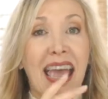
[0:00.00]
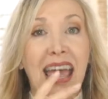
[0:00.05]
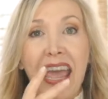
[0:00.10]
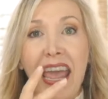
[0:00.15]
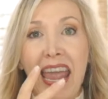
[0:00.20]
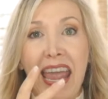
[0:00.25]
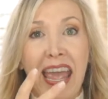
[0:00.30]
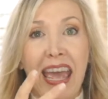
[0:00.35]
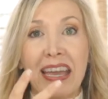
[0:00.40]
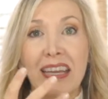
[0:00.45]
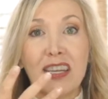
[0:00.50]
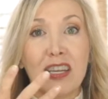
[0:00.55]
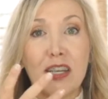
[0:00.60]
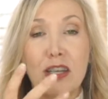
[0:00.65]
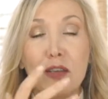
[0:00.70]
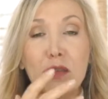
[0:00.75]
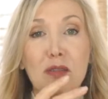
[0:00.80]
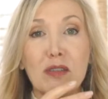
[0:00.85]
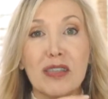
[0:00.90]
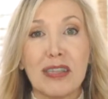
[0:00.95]
and
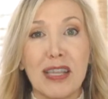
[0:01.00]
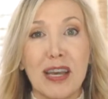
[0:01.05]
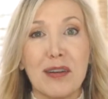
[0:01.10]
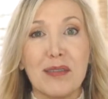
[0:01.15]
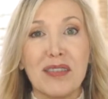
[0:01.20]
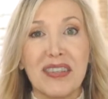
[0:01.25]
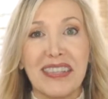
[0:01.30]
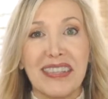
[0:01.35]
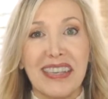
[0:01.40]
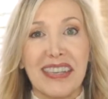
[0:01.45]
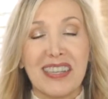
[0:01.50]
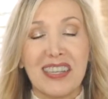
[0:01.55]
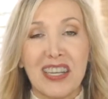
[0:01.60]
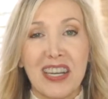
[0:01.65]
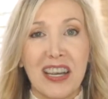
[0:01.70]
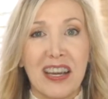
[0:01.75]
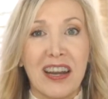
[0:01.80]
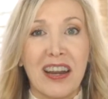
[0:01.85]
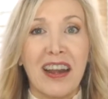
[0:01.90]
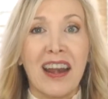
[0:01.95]
use those this
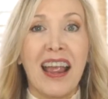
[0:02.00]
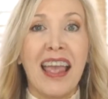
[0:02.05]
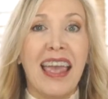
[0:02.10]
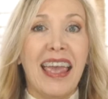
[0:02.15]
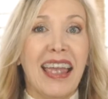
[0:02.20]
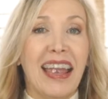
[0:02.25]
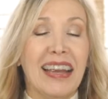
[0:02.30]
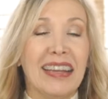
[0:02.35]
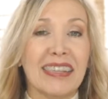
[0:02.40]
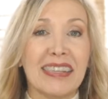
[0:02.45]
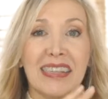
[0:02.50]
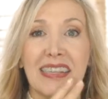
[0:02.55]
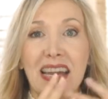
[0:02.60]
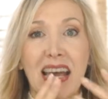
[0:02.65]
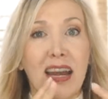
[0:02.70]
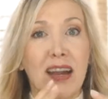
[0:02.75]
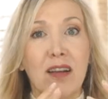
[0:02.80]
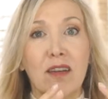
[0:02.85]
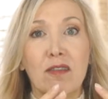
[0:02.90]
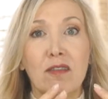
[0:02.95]
year
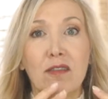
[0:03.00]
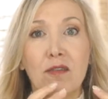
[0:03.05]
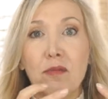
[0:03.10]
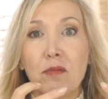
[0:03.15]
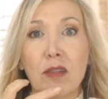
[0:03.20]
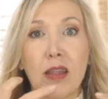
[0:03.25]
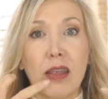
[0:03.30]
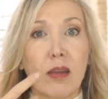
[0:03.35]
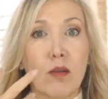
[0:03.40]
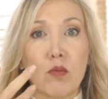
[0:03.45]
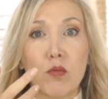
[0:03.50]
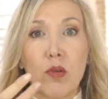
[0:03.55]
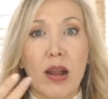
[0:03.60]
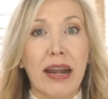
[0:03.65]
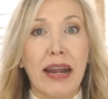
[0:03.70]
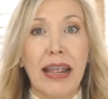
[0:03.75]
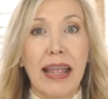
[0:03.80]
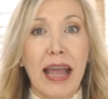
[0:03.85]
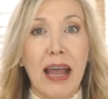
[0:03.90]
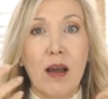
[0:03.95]
instead of
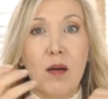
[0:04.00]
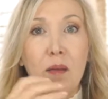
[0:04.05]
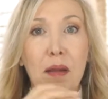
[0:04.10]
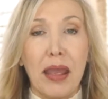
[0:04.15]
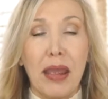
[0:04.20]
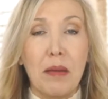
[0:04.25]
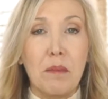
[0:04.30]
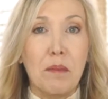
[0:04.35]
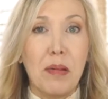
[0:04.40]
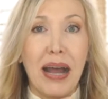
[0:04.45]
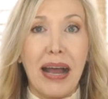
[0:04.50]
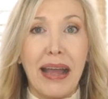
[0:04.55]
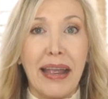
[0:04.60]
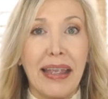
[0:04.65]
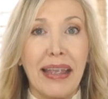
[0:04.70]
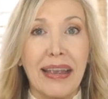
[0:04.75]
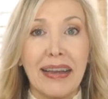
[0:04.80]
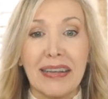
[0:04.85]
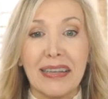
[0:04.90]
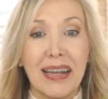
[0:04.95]
running out and
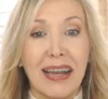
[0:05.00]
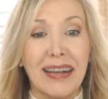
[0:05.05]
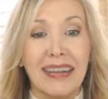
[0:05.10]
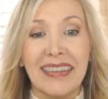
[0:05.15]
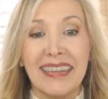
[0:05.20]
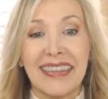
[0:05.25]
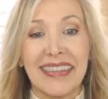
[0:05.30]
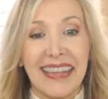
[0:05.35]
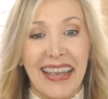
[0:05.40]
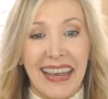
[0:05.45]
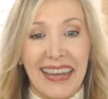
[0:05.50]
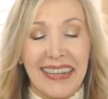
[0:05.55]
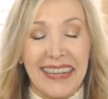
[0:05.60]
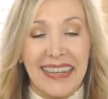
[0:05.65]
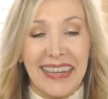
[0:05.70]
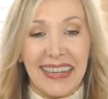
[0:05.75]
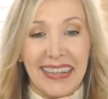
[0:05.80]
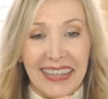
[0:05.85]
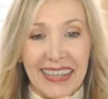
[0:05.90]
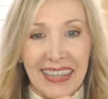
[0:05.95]
buying tons and
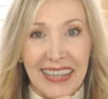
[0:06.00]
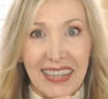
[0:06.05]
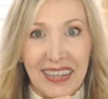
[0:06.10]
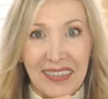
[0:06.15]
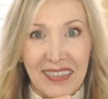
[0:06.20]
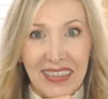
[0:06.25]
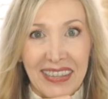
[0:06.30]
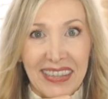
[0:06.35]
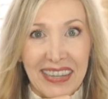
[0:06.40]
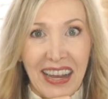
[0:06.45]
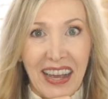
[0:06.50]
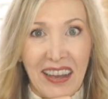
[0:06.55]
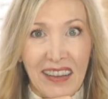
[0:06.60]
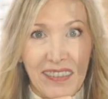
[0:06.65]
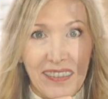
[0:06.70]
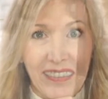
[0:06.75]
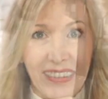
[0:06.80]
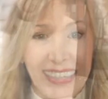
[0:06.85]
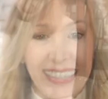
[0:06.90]
tons of stuff.